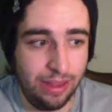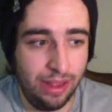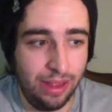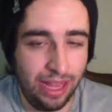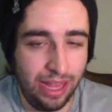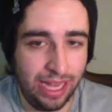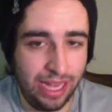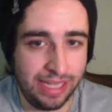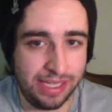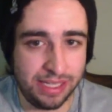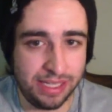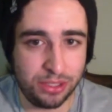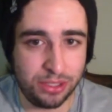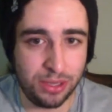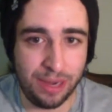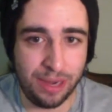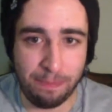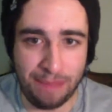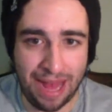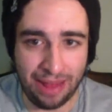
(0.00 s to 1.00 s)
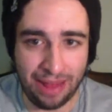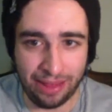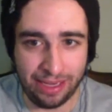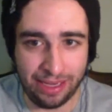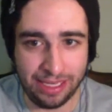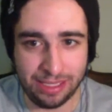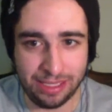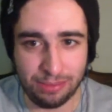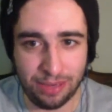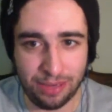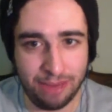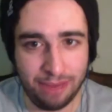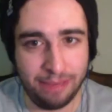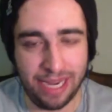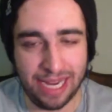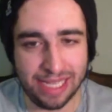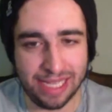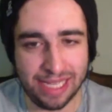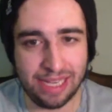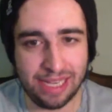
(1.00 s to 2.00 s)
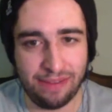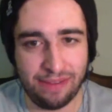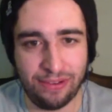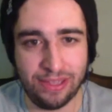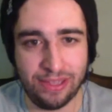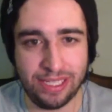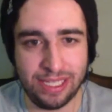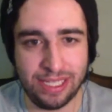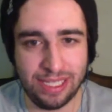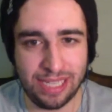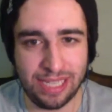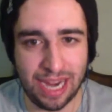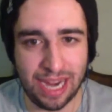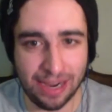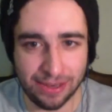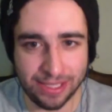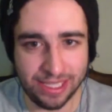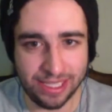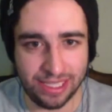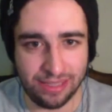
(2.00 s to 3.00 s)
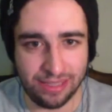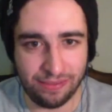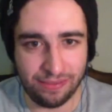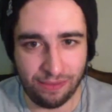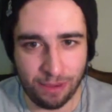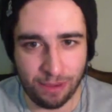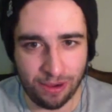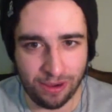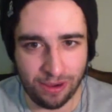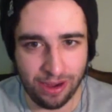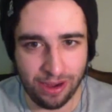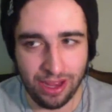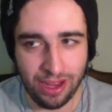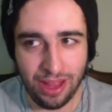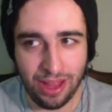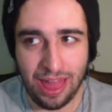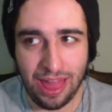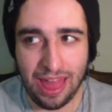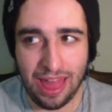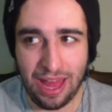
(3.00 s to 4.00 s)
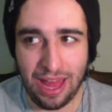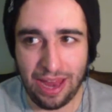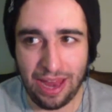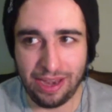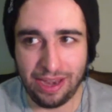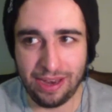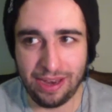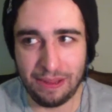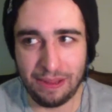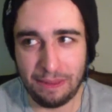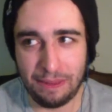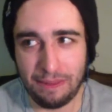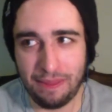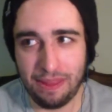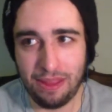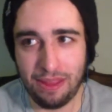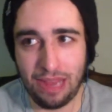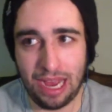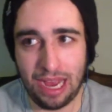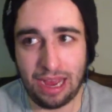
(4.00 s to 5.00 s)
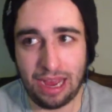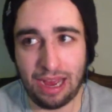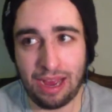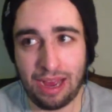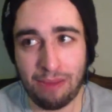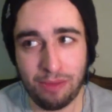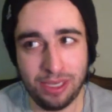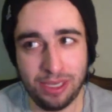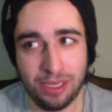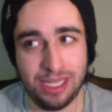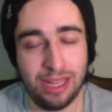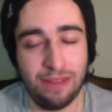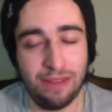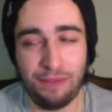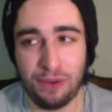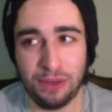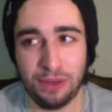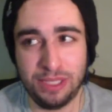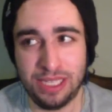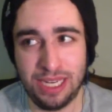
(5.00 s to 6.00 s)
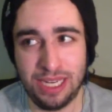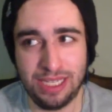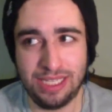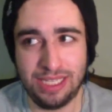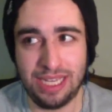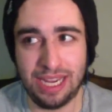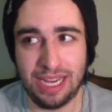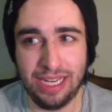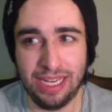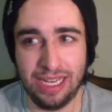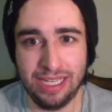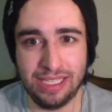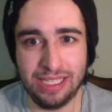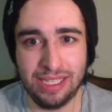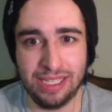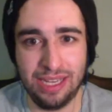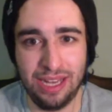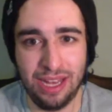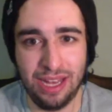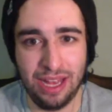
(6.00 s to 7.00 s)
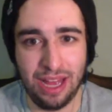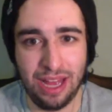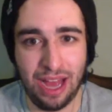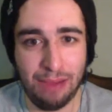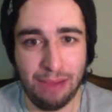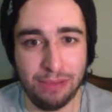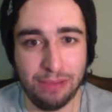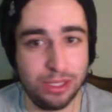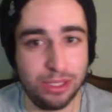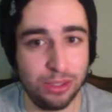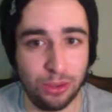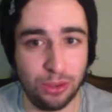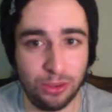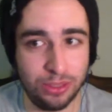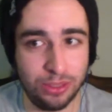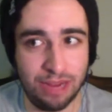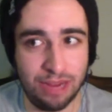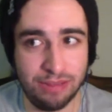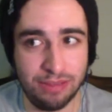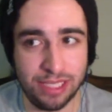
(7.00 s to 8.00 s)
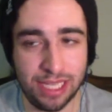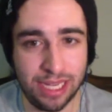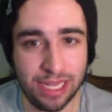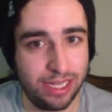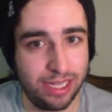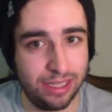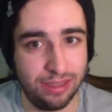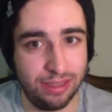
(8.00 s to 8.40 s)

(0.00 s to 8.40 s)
a straight ballad. It's what I've been asking for this entire season from her. And I want to say the first 10 seconds, I was sold. I was like,